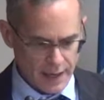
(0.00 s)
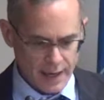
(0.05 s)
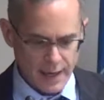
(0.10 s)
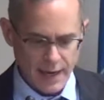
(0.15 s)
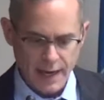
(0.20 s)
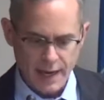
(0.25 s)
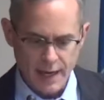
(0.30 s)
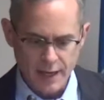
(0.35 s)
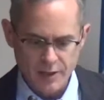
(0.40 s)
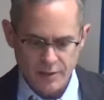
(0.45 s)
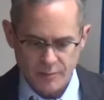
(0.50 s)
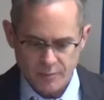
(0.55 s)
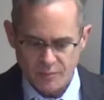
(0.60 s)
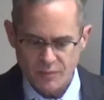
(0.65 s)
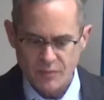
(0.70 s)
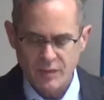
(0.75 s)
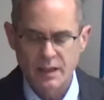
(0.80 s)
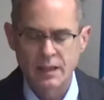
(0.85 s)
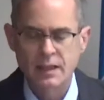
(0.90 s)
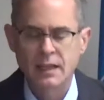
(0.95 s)
And
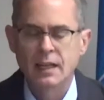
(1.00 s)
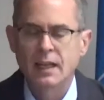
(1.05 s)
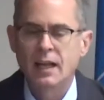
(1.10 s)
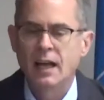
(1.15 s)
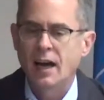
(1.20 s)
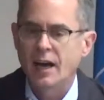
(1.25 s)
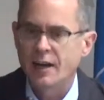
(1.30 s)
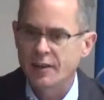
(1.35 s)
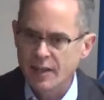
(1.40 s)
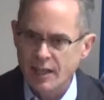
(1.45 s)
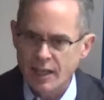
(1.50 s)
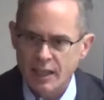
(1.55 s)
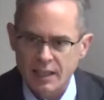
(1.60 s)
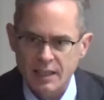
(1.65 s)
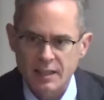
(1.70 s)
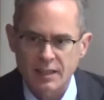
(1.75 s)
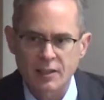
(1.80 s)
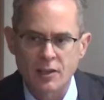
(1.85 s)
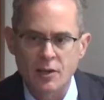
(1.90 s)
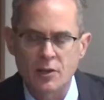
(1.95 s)
I
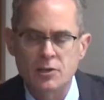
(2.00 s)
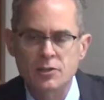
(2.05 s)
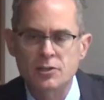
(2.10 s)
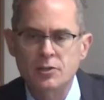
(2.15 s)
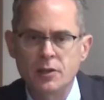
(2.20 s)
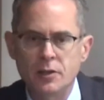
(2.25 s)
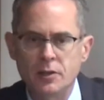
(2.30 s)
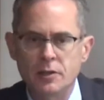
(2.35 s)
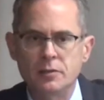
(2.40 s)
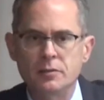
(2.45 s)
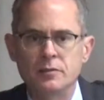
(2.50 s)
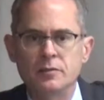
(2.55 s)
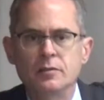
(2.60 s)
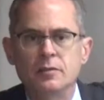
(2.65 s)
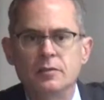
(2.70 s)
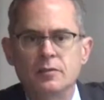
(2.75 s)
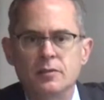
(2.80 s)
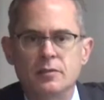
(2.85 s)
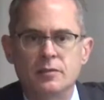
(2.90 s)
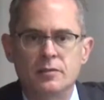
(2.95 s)
think there's a
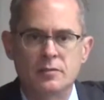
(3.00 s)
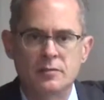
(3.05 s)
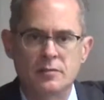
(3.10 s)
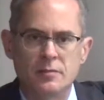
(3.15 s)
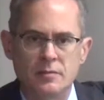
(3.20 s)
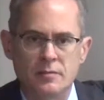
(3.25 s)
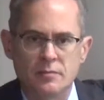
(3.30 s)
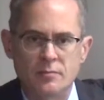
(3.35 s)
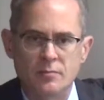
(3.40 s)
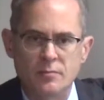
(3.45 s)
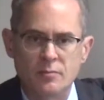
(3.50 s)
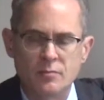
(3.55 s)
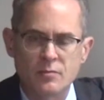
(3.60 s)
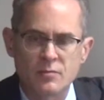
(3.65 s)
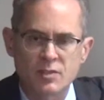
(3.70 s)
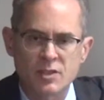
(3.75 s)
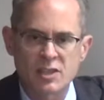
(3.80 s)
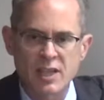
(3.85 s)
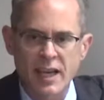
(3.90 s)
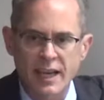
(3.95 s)

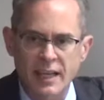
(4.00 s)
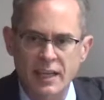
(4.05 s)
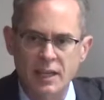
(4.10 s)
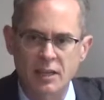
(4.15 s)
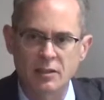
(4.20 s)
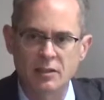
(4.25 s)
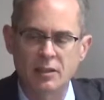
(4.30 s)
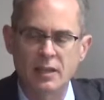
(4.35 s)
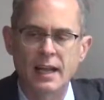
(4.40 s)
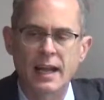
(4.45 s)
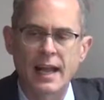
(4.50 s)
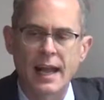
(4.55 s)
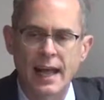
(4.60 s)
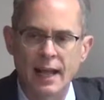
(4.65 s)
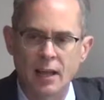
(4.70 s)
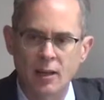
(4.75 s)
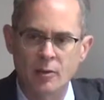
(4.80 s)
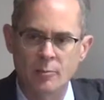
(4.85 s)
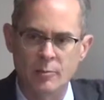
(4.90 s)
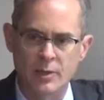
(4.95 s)
second
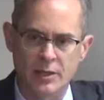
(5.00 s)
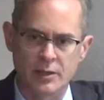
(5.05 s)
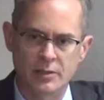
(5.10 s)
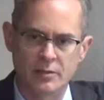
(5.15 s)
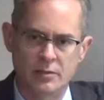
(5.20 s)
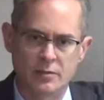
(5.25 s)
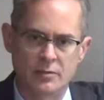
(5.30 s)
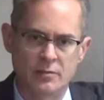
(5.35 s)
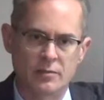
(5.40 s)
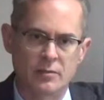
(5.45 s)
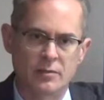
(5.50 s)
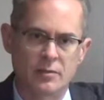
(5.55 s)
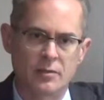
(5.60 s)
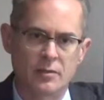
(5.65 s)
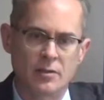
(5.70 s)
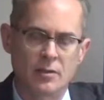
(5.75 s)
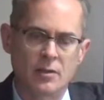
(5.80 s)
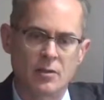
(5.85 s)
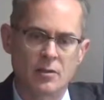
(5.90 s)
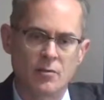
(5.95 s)
element,
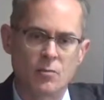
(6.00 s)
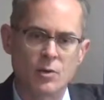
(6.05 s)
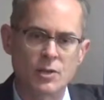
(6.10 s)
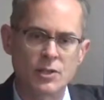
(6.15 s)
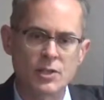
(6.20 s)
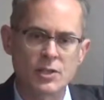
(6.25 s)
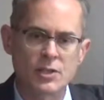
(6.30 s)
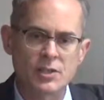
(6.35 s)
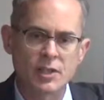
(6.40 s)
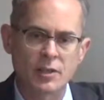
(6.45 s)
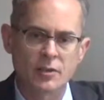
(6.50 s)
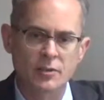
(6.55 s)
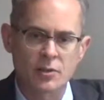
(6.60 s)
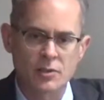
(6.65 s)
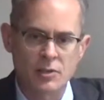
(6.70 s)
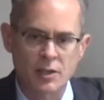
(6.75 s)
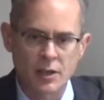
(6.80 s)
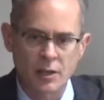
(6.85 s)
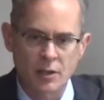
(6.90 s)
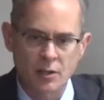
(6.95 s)
which is that
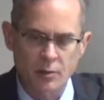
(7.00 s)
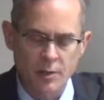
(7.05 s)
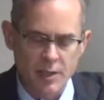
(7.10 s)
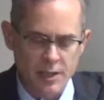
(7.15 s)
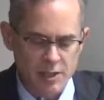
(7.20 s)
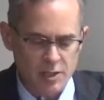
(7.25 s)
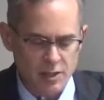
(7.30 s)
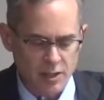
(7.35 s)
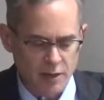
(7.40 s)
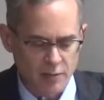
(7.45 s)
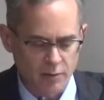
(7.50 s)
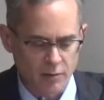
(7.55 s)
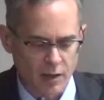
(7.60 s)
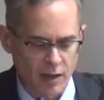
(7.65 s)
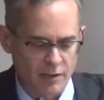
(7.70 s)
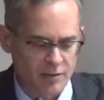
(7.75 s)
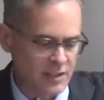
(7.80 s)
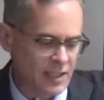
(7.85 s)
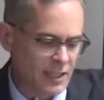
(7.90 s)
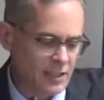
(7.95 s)
there's an increased level,
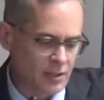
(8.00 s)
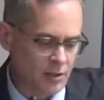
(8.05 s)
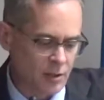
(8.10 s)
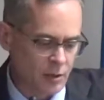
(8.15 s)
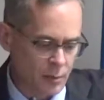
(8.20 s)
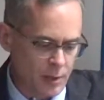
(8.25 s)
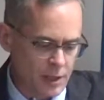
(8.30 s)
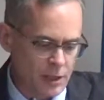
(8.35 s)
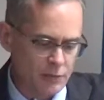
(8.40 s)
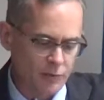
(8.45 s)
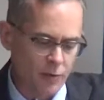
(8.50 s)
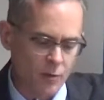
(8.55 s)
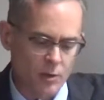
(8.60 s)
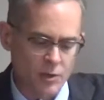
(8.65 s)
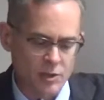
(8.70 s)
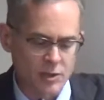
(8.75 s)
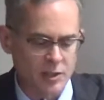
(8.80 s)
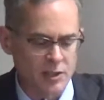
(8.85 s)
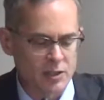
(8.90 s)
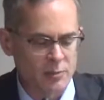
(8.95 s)
I've said decreased
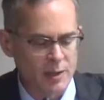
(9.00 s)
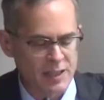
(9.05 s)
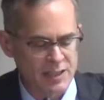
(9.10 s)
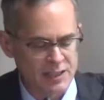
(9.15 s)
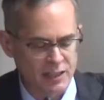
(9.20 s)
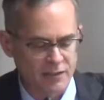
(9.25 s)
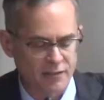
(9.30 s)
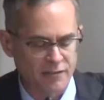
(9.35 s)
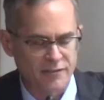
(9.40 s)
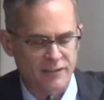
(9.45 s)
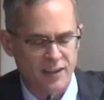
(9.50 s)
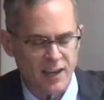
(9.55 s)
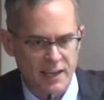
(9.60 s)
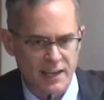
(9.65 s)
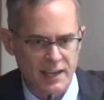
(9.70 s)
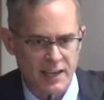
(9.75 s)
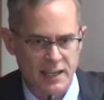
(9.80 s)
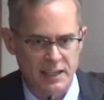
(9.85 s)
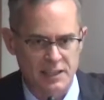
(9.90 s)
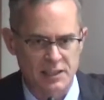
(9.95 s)
focus on domestic
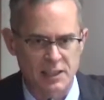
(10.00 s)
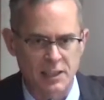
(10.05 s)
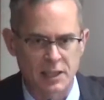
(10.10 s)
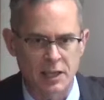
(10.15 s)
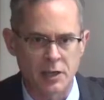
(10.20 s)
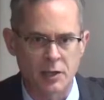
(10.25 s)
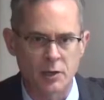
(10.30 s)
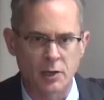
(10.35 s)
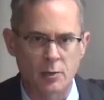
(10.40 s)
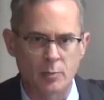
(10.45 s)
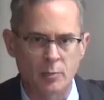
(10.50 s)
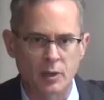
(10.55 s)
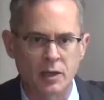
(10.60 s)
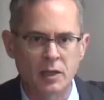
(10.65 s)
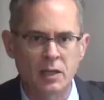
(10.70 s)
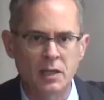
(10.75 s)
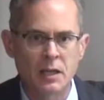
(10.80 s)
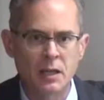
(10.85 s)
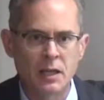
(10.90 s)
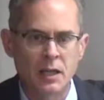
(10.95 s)
financing here,
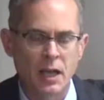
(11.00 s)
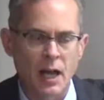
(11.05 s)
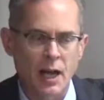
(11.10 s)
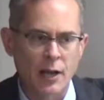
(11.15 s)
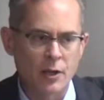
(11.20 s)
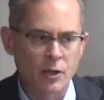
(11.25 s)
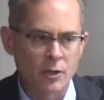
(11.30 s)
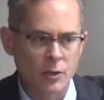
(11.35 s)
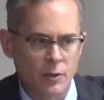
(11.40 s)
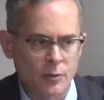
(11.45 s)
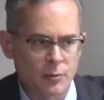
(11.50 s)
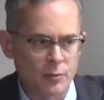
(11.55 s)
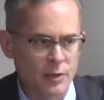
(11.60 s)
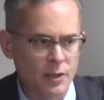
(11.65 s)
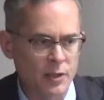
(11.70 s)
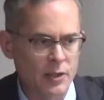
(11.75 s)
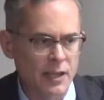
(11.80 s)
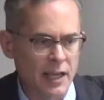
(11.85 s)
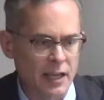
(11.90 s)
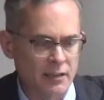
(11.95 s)
but I could
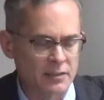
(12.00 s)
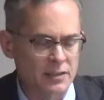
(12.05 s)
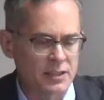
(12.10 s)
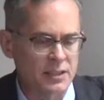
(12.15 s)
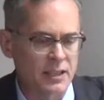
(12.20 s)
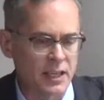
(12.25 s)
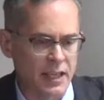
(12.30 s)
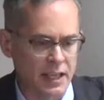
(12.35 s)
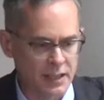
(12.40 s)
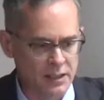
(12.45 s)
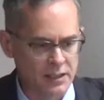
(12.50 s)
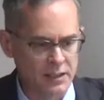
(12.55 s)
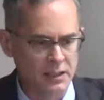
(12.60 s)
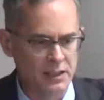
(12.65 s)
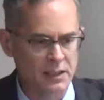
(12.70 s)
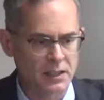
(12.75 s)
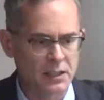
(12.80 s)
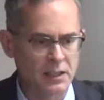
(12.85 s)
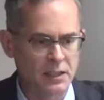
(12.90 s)
really have said